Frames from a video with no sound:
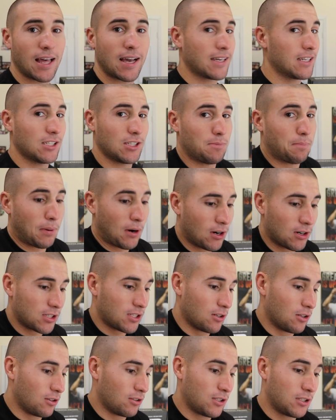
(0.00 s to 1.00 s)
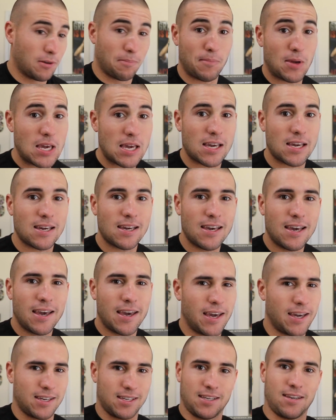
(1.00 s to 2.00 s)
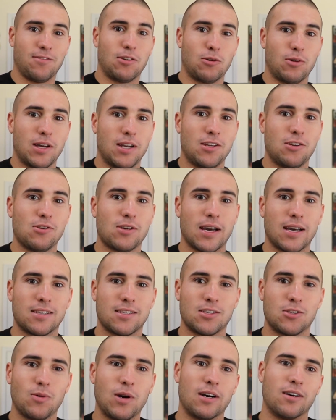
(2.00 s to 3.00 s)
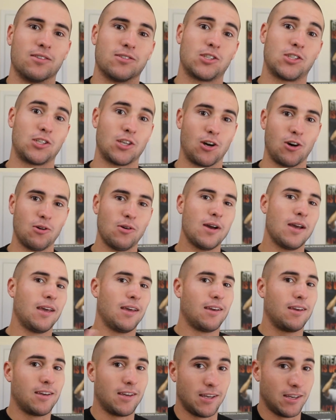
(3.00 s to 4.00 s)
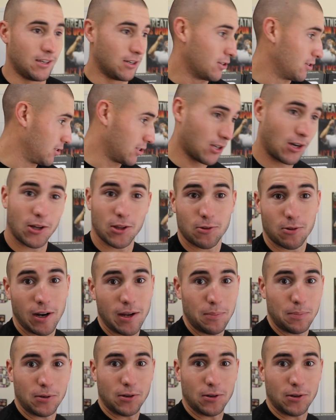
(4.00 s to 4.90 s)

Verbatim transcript: like is personal to me and give it away to you guys as well. So here's all the Red